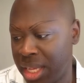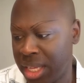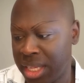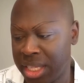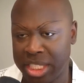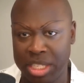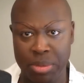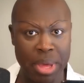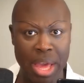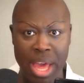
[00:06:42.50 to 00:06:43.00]

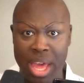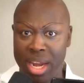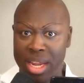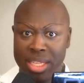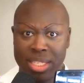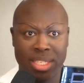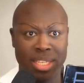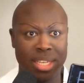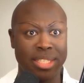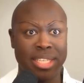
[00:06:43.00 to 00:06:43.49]
To be
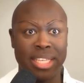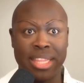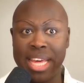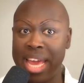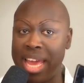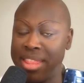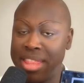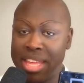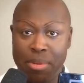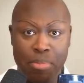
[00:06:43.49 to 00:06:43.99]
honest,
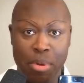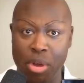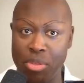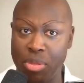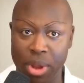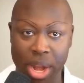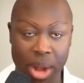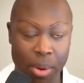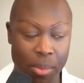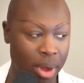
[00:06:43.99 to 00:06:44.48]
today they're both
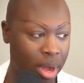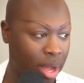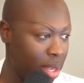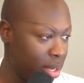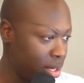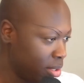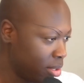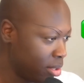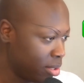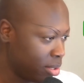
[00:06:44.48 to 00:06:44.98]
what I
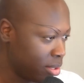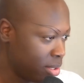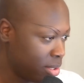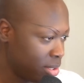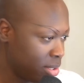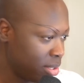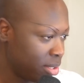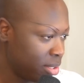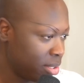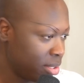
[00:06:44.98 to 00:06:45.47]
want.
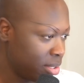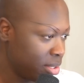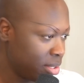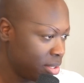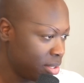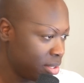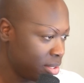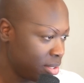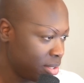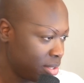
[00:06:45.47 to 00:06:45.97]

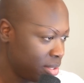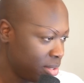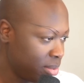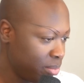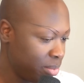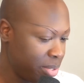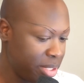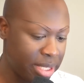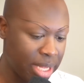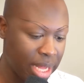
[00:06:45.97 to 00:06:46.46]

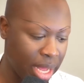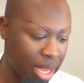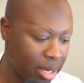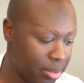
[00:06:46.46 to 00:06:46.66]
We stand.